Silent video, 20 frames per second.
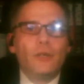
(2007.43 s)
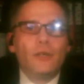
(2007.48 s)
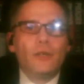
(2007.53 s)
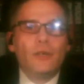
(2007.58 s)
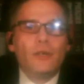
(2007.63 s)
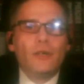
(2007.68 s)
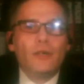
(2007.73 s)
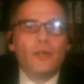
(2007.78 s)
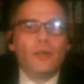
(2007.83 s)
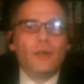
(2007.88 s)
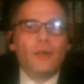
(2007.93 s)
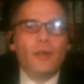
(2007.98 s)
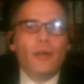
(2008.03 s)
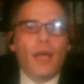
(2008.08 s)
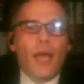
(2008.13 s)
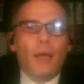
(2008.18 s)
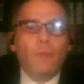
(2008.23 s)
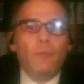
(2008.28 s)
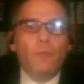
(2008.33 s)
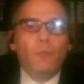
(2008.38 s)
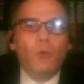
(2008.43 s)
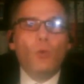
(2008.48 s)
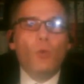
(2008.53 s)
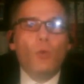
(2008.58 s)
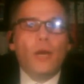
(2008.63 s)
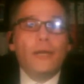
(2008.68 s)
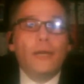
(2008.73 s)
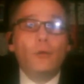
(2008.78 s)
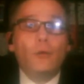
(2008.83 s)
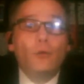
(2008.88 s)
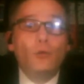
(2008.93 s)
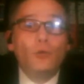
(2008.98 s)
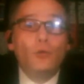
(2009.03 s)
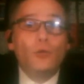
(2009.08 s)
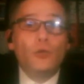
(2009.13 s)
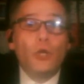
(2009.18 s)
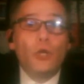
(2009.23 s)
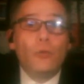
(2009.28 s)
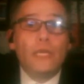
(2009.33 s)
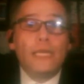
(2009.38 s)
Yes. And all and all
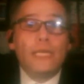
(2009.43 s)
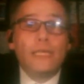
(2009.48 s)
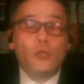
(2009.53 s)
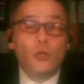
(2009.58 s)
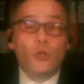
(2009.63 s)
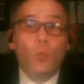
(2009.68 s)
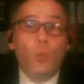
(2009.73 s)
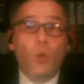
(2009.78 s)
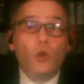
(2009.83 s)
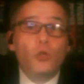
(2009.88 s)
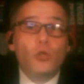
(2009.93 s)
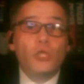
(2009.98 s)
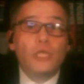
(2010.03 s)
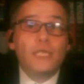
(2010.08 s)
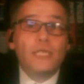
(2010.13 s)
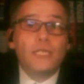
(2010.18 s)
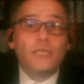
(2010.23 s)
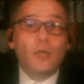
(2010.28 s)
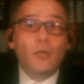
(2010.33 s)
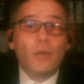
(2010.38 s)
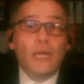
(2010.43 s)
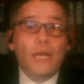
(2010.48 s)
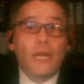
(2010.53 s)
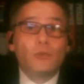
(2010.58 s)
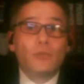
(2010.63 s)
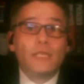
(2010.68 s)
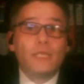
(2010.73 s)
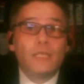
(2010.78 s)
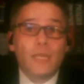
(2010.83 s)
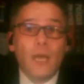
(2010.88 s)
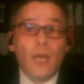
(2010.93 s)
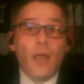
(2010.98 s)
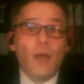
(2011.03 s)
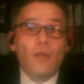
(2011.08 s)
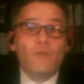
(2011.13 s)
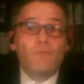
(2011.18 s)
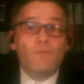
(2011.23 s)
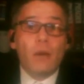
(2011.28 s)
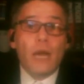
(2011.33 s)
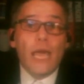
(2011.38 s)
you're doing is you're watching someone else's
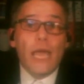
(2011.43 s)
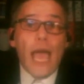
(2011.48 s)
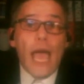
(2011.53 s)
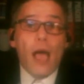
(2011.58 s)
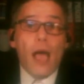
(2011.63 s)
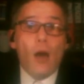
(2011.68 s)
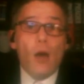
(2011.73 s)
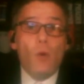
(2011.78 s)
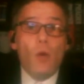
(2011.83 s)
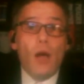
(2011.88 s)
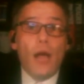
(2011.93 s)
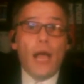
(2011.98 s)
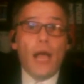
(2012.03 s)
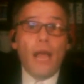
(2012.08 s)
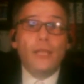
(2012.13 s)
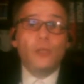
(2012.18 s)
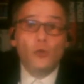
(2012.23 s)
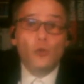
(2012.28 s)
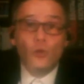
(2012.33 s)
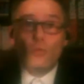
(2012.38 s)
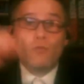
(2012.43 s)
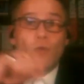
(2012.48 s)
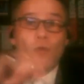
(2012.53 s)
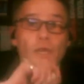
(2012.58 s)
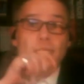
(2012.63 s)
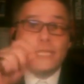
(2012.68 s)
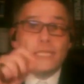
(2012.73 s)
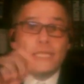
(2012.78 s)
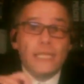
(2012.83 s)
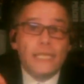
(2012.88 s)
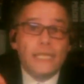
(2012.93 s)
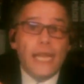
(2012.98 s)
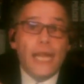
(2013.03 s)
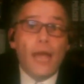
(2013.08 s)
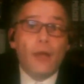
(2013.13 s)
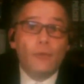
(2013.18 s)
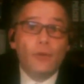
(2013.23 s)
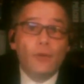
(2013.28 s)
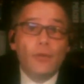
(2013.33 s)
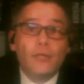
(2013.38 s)
life play out and you're writing it
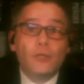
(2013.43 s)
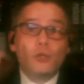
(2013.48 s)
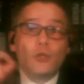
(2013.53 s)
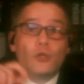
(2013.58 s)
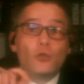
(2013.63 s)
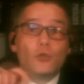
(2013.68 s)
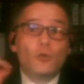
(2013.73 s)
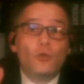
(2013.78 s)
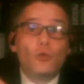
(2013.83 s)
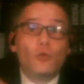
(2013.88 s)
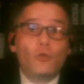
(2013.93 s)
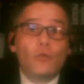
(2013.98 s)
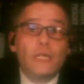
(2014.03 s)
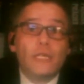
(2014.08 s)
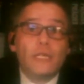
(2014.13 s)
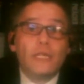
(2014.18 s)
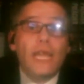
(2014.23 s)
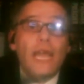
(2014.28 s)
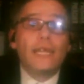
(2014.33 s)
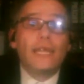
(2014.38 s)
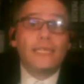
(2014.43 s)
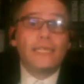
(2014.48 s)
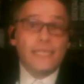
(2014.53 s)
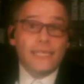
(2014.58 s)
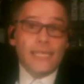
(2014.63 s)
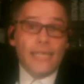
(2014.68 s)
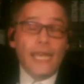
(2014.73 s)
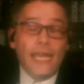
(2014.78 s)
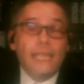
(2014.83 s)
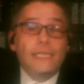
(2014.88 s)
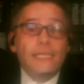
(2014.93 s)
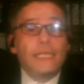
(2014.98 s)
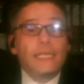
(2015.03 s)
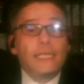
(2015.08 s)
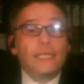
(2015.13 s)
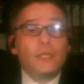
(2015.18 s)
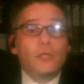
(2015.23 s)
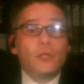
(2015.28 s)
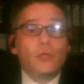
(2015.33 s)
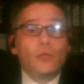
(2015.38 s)
down as a story. They're dictating
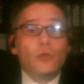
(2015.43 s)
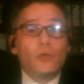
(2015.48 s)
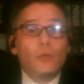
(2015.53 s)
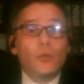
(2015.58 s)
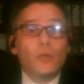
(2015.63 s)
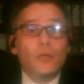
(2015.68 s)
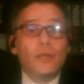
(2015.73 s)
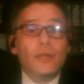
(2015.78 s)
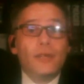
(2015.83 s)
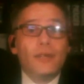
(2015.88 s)
it to you.